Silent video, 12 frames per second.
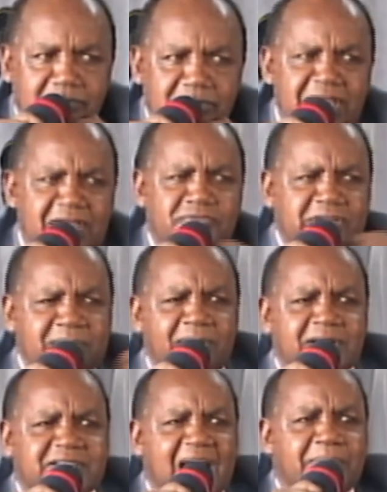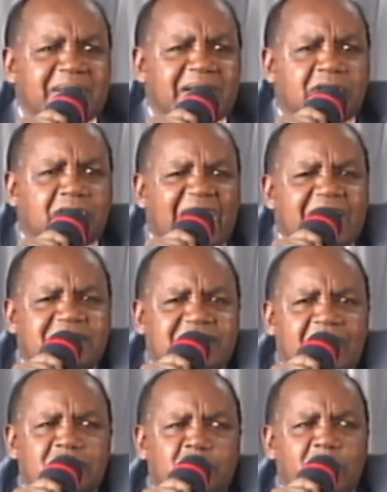If demons are being
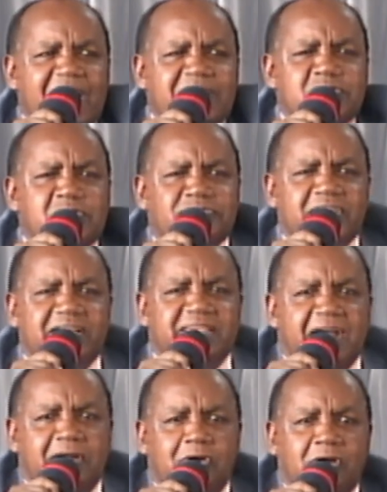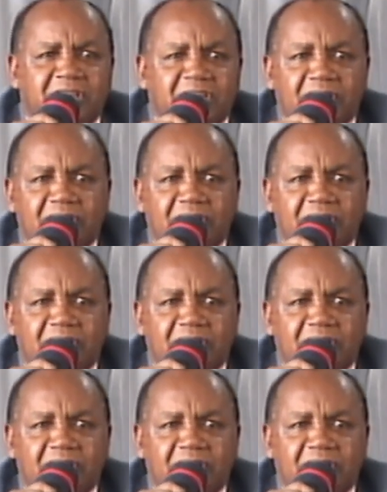cast out, where do you think they are going?